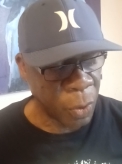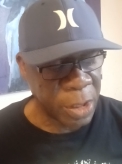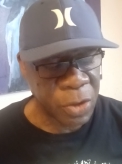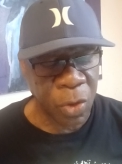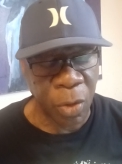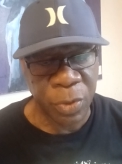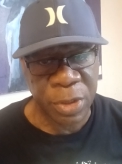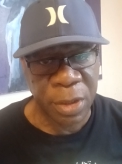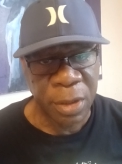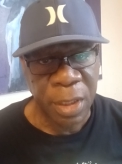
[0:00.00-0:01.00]
Queen's
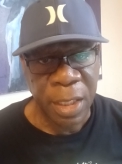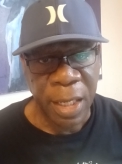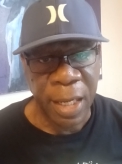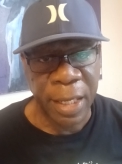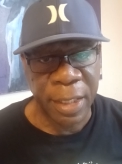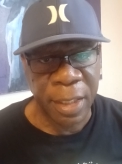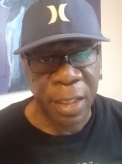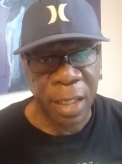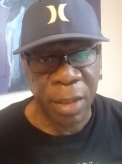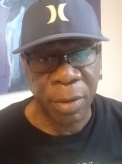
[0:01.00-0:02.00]
Counsel, and
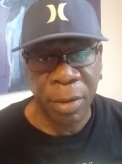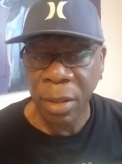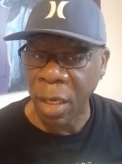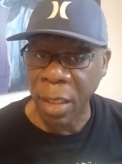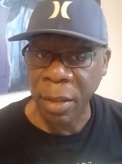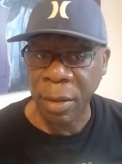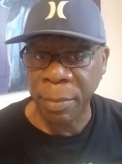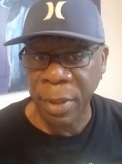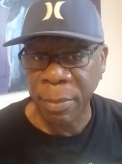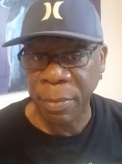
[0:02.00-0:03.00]
a
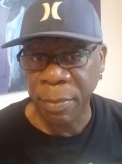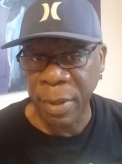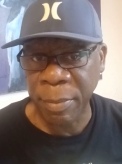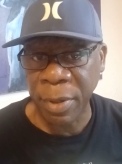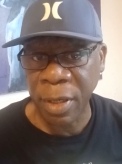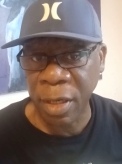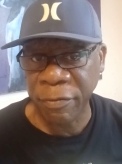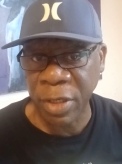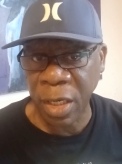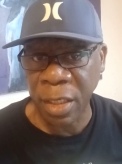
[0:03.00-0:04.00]
member
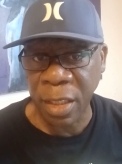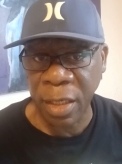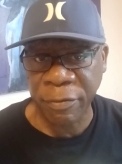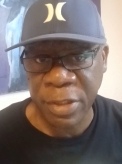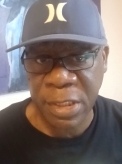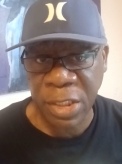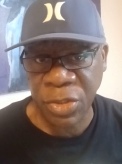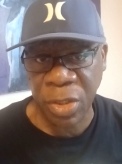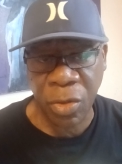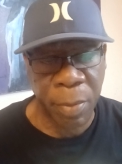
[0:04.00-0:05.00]
of the Order of
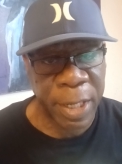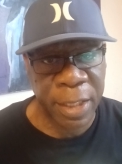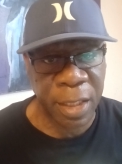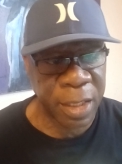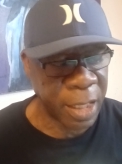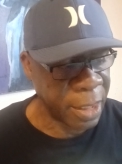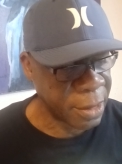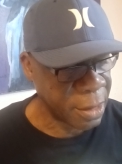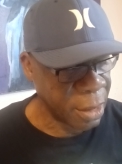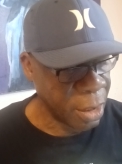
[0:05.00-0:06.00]
Distinction, Commander
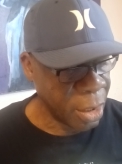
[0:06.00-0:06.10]
class.